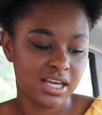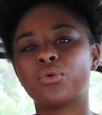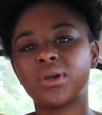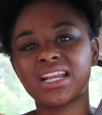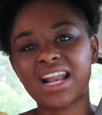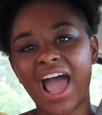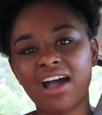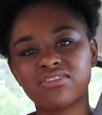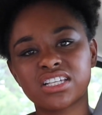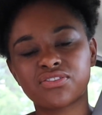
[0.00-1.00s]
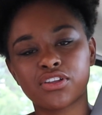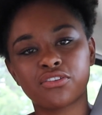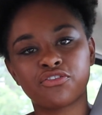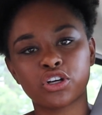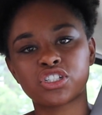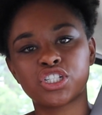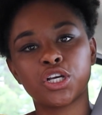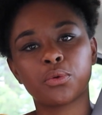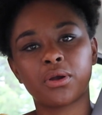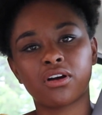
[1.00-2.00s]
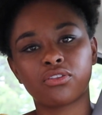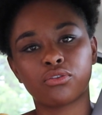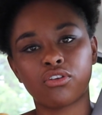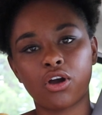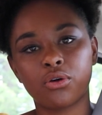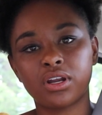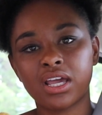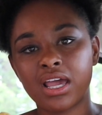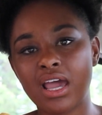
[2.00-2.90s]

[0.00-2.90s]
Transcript: We didn't have this for the first year we were on the road,